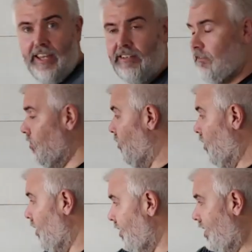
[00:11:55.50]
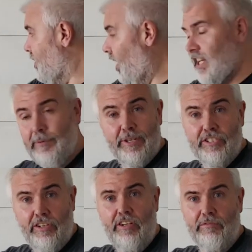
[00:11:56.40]
x. This guy can be
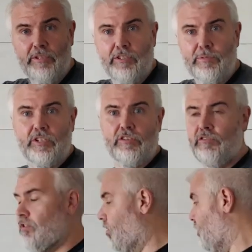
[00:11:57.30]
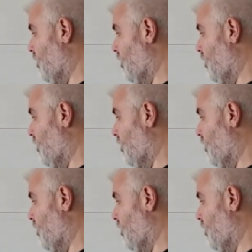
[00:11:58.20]
solved with substitution.